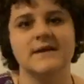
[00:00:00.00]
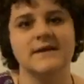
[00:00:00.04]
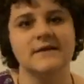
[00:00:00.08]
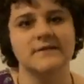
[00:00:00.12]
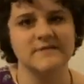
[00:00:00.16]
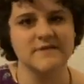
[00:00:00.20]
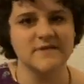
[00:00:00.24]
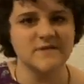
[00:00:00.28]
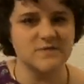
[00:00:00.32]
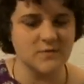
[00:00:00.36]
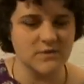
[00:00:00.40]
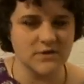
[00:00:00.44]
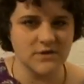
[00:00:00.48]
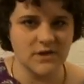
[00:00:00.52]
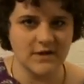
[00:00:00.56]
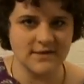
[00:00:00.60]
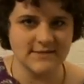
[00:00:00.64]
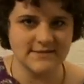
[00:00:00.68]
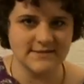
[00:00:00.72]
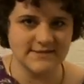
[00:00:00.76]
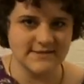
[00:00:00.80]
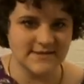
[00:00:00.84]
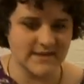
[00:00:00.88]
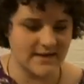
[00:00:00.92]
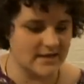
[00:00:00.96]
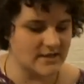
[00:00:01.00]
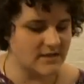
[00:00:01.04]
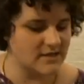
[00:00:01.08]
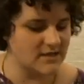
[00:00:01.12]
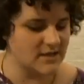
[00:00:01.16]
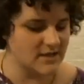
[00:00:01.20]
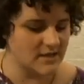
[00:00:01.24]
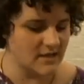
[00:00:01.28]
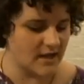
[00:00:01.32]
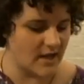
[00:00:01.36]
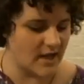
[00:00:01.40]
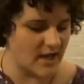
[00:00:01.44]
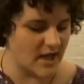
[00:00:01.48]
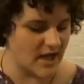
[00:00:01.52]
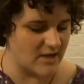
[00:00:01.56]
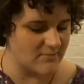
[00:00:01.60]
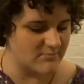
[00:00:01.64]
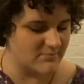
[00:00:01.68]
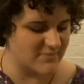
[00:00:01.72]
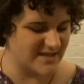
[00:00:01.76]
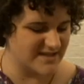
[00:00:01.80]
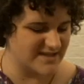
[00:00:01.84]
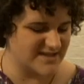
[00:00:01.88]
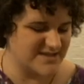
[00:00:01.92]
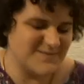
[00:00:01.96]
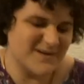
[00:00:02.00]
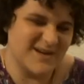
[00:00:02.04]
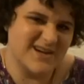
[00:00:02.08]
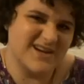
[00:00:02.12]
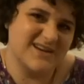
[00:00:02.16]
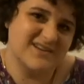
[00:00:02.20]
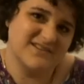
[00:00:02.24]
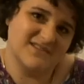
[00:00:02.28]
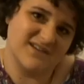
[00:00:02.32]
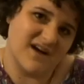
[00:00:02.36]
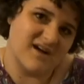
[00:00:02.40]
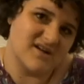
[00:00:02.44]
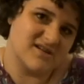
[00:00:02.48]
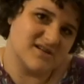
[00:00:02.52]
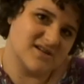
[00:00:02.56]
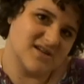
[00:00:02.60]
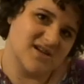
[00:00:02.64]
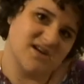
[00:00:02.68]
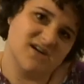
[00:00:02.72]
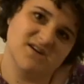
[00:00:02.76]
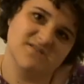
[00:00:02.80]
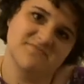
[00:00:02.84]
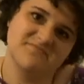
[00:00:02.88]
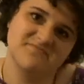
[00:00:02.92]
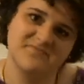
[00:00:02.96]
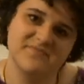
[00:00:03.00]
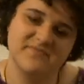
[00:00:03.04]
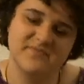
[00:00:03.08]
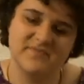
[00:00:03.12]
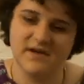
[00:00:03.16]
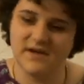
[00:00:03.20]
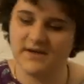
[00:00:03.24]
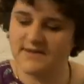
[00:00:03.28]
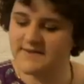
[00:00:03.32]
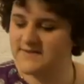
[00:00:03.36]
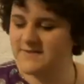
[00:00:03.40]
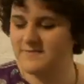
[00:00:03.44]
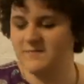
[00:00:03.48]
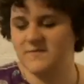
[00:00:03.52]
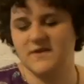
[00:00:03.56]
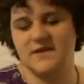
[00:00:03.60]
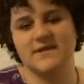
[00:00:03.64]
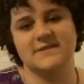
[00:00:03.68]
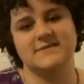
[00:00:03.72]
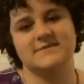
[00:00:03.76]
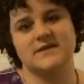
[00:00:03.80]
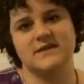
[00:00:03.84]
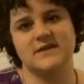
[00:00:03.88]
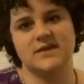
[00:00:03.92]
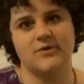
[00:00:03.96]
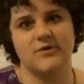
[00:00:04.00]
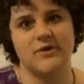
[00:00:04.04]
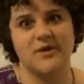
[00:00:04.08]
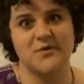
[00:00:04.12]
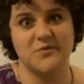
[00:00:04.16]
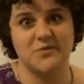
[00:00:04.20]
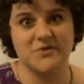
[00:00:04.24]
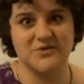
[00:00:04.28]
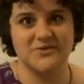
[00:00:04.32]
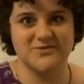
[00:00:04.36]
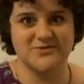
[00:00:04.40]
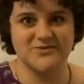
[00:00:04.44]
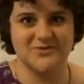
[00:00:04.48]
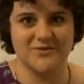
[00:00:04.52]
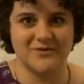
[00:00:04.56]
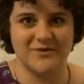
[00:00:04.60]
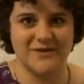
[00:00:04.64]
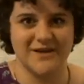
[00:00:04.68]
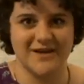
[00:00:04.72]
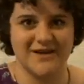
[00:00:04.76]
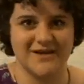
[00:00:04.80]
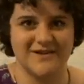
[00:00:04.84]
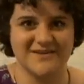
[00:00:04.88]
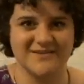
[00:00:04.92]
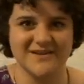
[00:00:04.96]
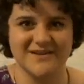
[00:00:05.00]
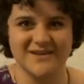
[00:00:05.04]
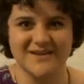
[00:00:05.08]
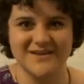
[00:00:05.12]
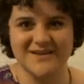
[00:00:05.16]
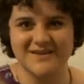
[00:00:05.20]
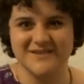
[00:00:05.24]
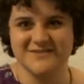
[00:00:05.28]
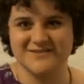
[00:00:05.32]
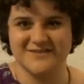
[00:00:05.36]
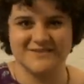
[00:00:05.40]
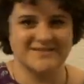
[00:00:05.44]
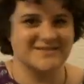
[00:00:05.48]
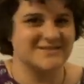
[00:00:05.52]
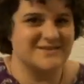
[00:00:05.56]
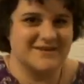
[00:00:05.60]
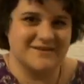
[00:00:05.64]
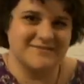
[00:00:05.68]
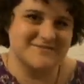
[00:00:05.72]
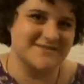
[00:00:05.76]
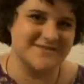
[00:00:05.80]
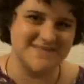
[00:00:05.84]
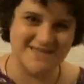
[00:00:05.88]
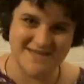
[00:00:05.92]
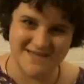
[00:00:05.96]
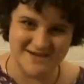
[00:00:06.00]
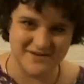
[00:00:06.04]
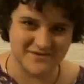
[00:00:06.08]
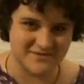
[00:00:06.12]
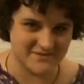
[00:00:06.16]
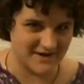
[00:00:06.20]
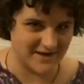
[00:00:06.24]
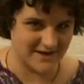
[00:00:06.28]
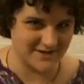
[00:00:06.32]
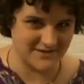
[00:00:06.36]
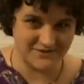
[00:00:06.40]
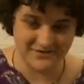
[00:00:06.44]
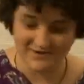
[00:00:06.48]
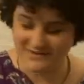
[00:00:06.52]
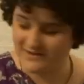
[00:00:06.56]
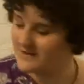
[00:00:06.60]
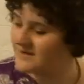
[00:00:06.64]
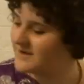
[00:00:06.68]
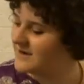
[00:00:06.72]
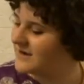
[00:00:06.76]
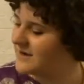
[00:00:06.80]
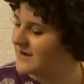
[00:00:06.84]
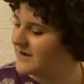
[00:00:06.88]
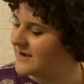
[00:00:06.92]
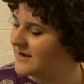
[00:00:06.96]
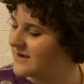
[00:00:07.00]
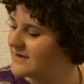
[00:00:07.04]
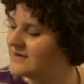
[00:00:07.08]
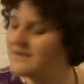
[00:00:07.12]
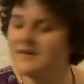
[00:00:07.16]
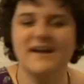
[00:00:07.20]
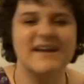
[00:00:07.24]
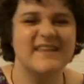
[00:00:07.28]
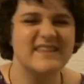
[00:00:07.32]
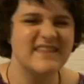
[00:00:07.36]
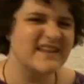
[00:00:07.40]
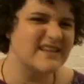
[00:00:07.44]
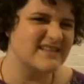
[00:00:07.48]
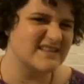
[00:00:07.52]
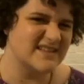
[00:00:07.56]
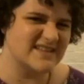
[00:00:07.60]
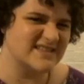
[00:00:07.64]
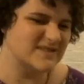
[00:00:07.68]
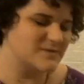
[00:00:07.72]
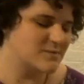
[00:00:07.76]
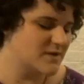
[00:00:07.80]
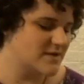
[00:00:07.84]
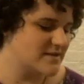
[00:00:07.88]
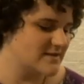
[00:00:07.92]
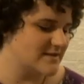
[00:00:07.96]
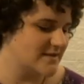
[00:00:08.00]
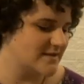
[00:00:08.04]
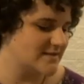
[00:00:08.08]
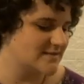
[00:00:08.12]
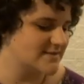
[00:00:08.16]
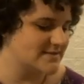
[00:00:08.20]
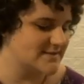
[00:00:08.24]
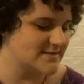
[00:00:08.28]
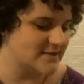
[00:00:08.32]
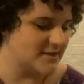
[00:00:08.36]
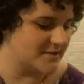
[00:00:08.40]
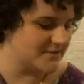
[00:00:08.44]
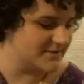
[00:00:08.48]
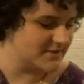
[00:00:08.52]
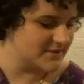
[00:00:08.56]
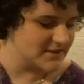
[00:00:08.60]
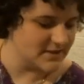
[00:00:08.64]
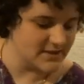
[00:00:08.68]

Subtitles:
These weren't on sale, but spending $1 on some things I know I will enjoy and just love seeing around, I think that's worth it. So